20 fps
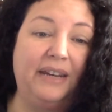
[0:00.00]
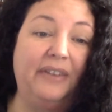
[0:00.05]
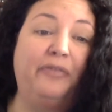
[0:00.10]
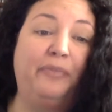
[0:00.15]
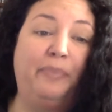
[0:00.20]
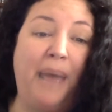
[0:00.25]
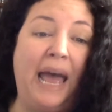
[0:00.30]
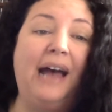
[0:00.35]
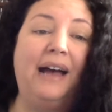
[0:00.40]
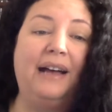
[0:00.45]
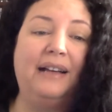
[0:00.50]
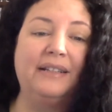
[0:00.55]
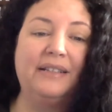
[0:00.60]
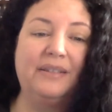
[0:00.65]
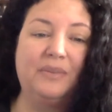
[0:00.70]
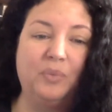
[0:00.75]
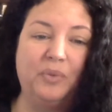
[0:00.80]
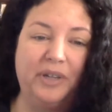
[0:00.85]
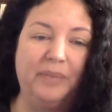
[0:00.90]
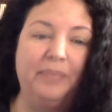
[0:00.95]
if
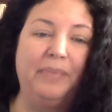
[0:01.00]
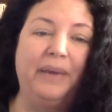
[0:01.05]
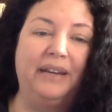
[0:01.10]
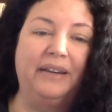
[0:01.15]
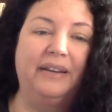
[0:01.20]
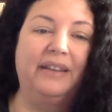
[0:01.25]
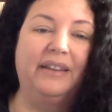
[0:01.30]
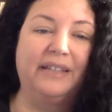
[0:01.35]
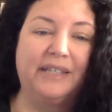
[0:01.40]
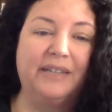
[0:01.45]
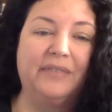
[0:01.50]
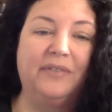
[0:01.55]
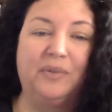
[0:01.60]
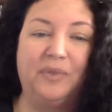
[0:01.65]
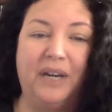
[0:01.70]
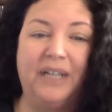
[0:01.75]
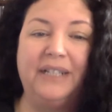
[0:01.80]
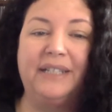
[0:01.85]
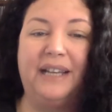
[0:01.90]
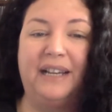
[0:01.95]
passed, would amend the Civil
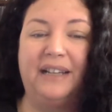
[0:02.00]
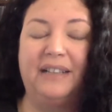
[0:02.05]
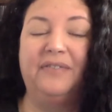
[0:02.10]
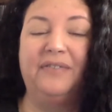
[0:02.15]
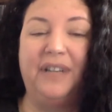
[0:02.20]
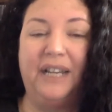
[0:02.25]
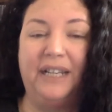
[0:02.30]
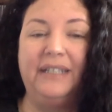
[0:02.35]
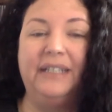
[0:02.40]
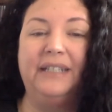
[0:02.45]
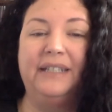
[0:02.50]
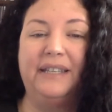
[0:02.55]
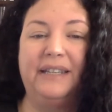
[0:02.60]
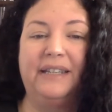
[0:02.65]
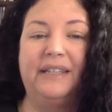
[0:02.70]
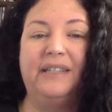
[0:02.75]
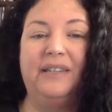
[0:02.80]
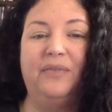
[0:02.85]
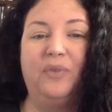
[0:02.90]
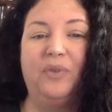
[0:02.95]
Rights Act of
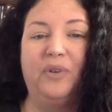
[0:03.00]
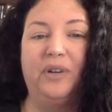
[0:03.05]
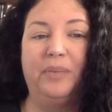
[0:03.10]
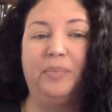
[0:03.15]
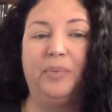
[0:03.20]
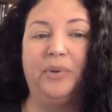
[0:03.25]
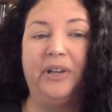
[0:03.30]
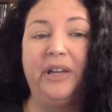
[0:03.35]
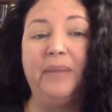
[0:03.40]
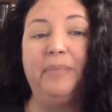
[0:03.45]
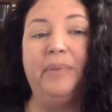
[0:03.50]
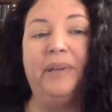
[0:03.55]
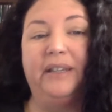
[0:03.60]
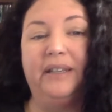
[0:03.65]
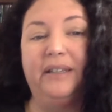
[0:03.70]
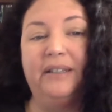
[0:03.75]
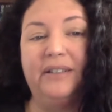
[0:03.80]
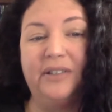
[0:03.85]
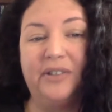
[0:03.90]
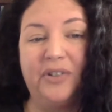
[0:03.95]
1964 to prohibit
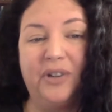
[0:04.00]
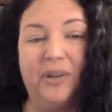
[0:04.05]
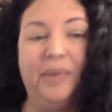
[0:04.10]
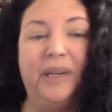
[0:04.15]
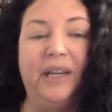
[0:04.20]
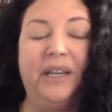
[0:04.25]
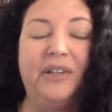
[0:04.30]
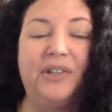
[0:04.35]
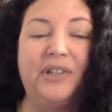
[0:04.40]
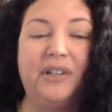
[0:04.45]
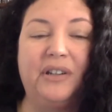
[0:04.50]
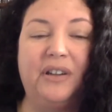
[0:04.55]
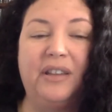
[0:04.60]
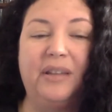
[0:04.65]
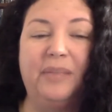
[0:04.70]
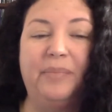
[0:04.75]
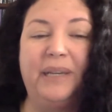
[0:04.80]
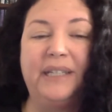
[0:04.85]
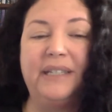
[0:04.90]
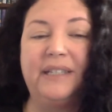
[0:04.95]
discrimination on
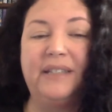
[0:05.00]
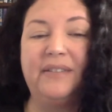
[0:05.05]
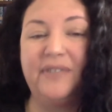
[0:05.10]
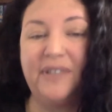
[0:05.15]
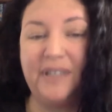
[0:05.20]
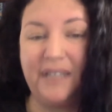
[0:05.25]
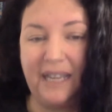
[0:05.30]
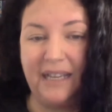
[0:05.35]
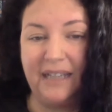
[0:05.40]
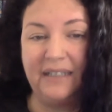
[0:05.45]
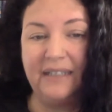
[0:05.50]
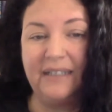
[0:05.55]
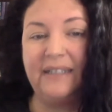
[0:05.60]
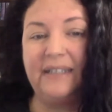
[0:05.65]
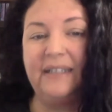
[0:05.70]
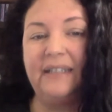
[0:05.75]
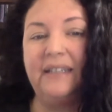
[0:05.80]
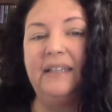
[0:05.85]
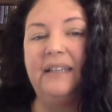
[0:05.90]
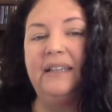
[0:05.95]
the basis of sex,